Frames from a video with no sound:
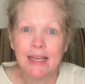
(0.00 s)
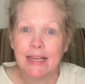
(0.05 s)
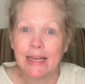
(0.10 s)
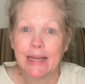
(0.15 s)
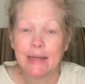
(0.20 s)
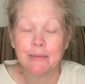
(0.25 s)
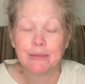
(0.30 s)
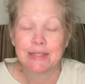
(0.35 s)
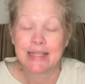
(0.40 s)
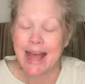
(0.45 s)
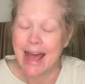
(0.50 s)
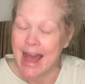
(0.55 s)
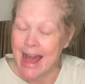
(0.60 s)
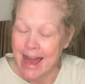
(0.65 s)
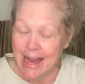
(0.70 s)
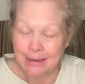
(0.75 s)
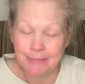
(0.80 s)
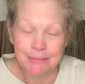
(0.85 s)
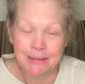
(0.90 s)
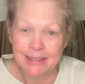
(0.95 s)
he was
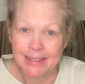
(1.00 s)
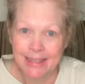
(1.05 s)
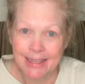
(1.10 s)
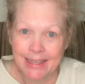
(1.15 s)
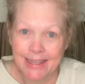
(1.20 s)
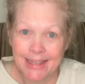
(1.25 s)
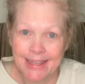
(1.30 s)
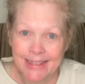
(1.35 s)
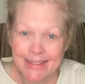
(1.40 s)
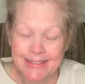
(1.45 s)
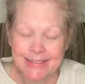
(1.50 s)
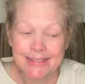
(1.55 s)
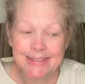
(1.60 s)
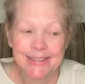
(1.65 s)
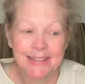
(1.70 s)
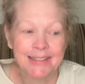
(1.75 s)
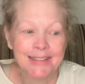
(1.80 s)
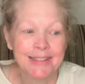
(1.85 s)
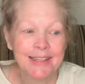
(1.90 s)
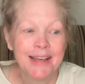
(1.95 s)
adamantly against
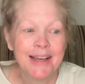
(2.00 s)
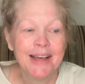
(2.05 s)
it.